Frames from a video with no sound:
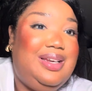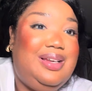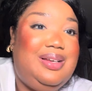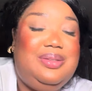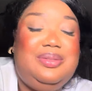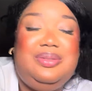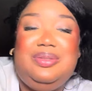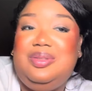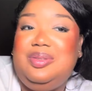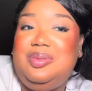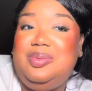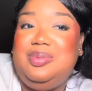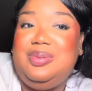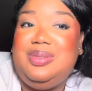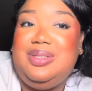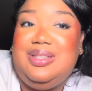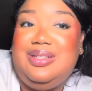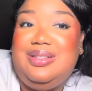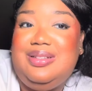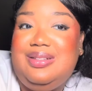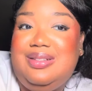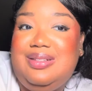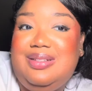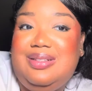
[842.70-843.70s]
out,
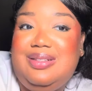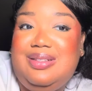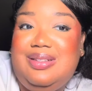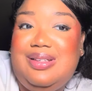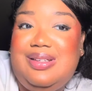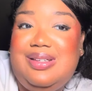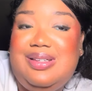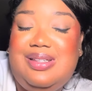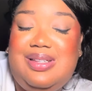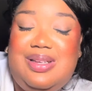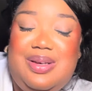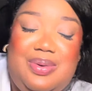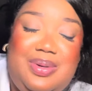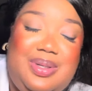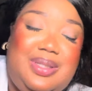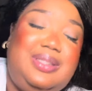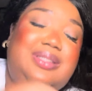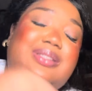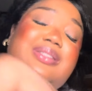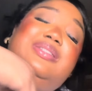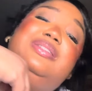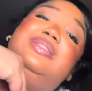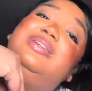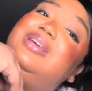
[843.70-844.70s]
but say what.
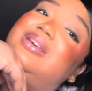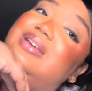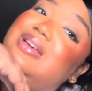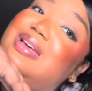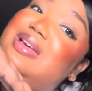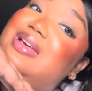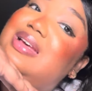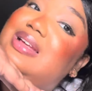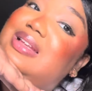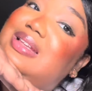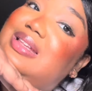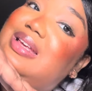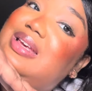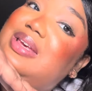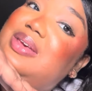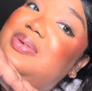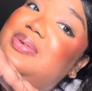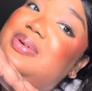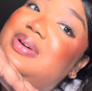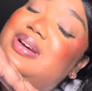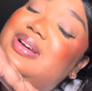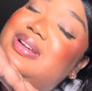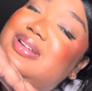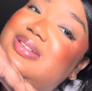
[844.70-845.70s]
Thank
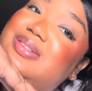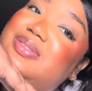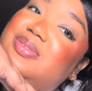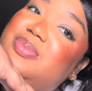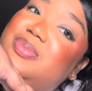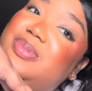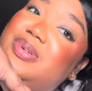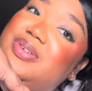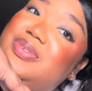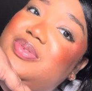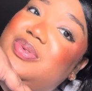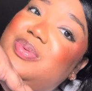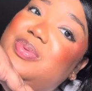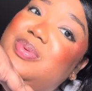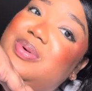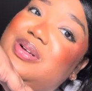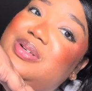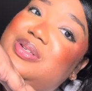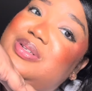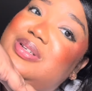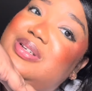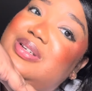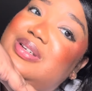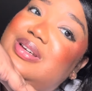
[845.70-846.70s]
you guys so much for
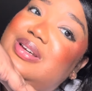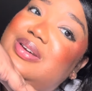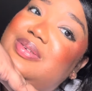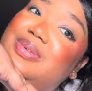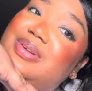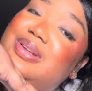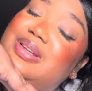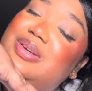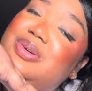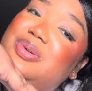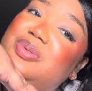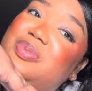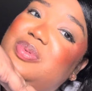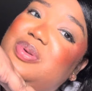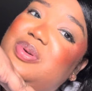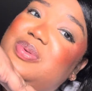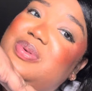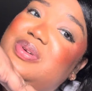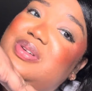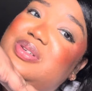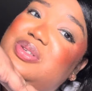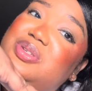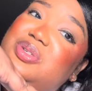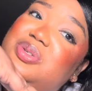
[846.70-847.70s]
watching. I really hope you
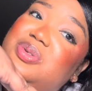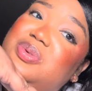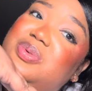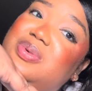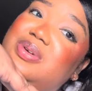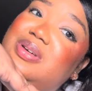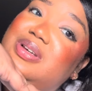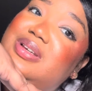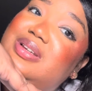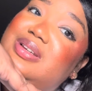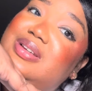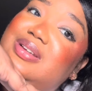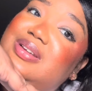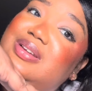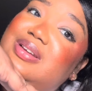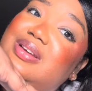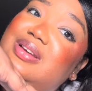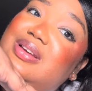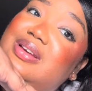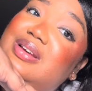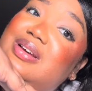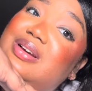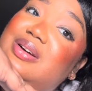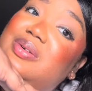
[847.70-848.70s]
enjoyed.
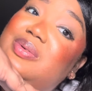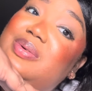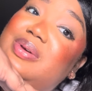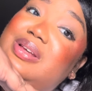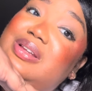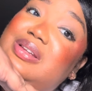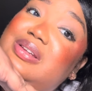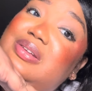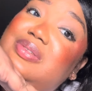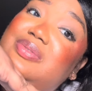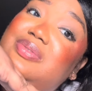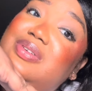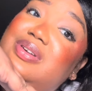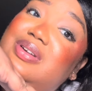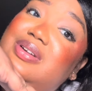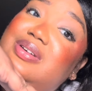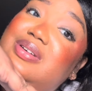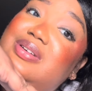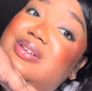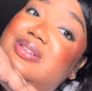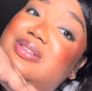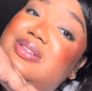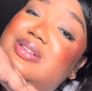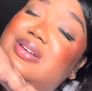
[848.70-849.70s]
Weekly
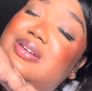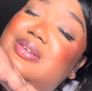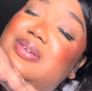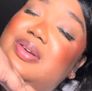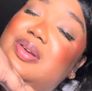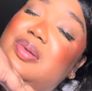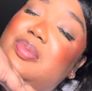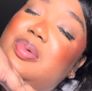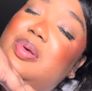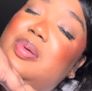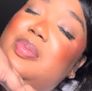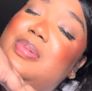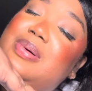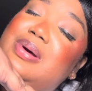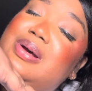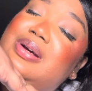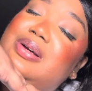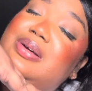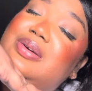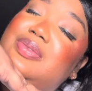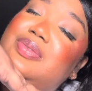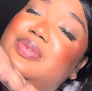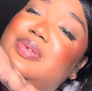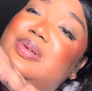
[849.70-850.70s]
vlogs are going to be
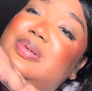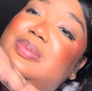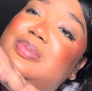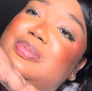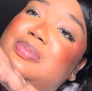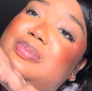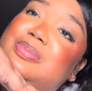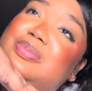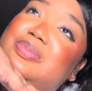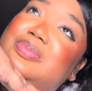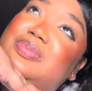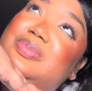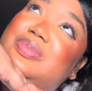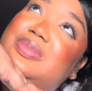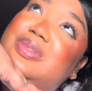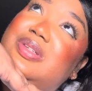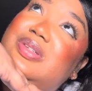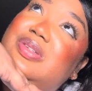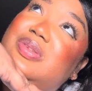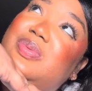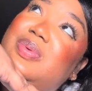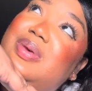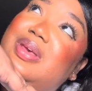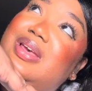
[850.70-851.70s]
back from
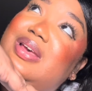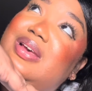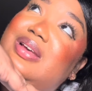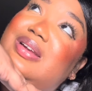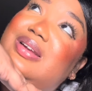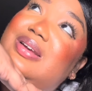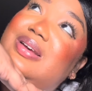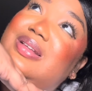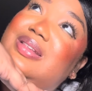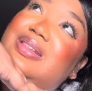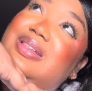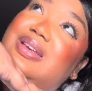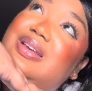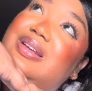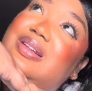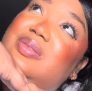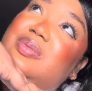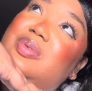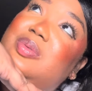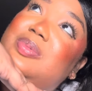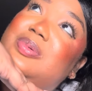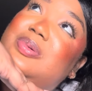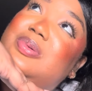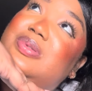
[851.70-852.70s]
this weekend. I think I'll
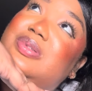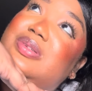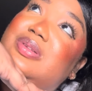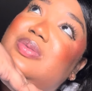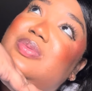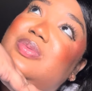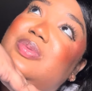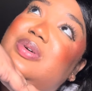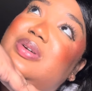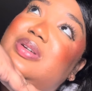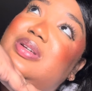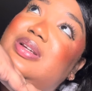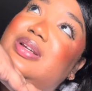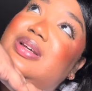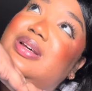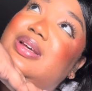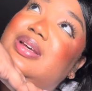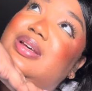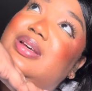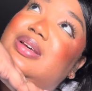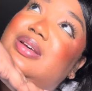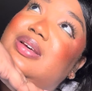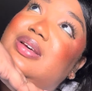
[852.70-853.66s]
be posting one like